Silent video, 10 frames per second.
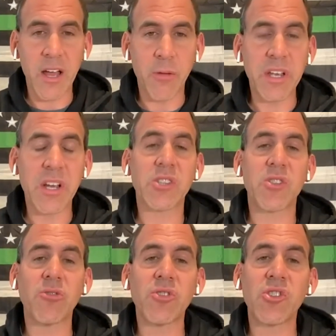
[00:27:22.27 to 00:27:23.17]
because
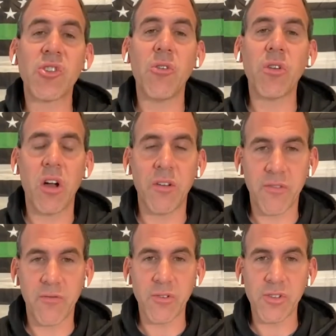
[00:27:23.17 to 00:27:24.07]
they're so
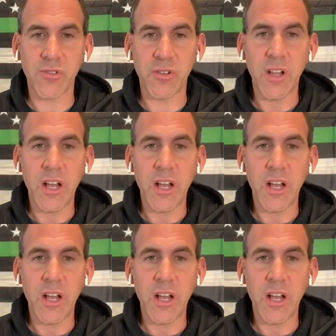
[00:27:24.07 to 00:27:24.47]
controversial